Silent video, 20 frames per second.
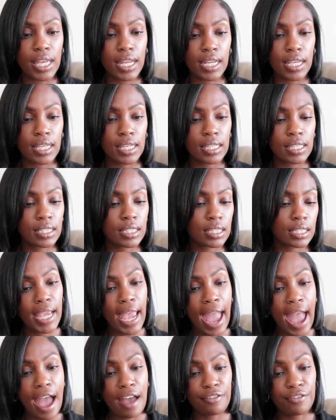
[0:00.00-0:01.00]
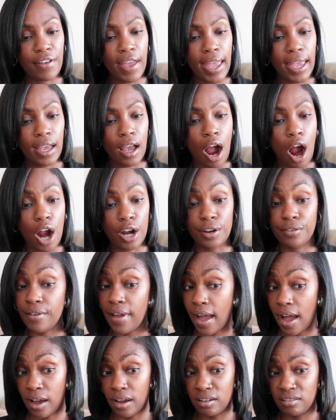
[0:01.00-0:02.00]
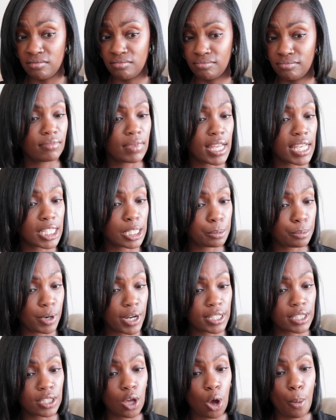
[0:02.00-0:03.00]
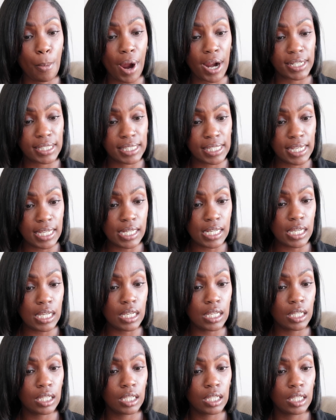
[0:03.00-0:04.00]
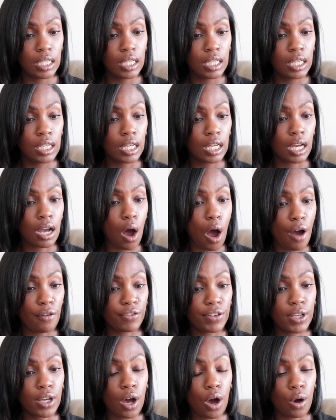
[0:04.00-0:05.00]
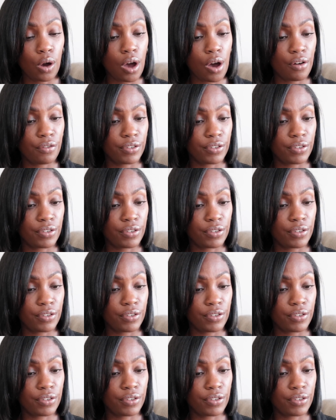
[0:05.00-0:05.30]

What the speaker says: It is Cafe Carnival, espresso martini, coffee, cocoa,